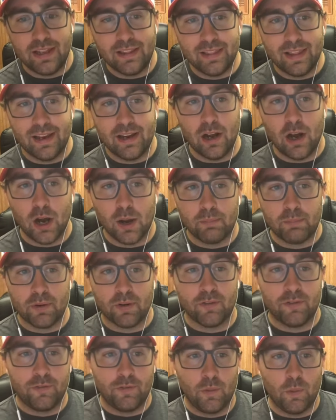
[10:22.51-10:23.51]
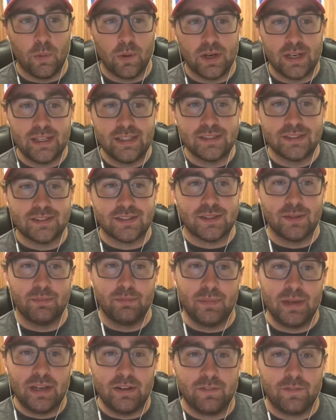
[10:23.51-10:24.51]
And then upper 40s to
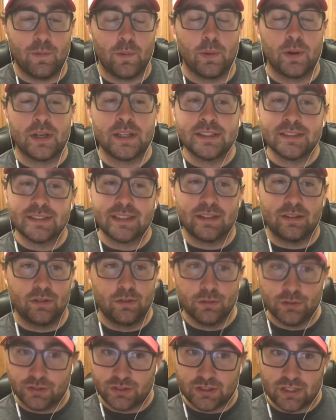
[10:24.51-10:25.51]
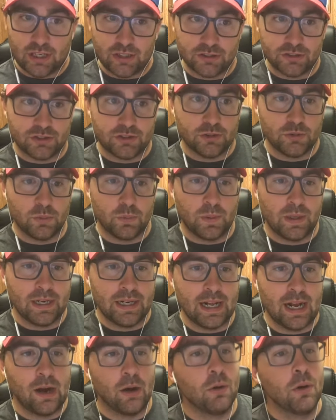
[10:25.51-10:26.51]
mid 40s, it will start to
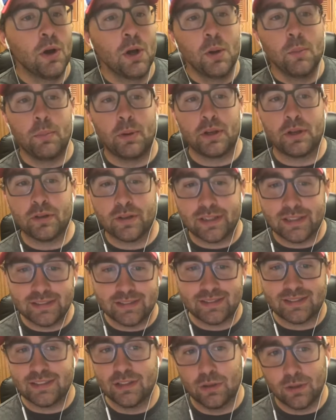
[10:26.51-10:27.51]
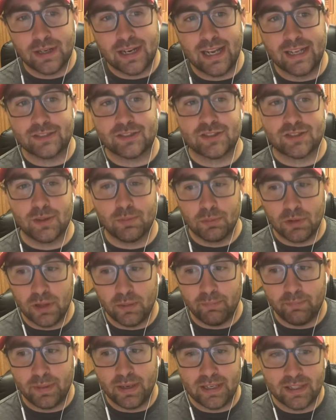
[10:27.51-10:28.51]
wean out, but you can still catch some of
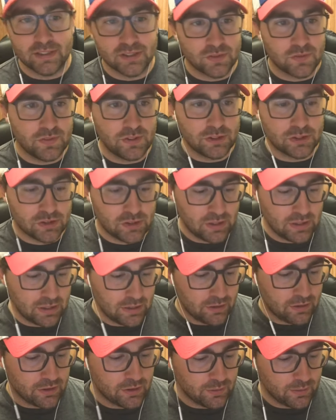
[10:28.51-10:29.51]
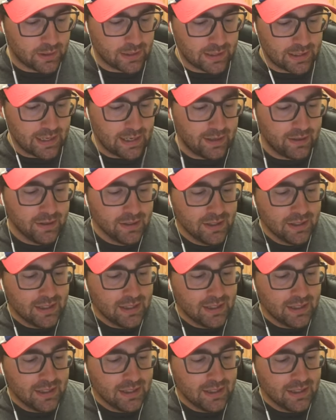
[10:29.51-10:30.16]
the biggest fish of the year doing that.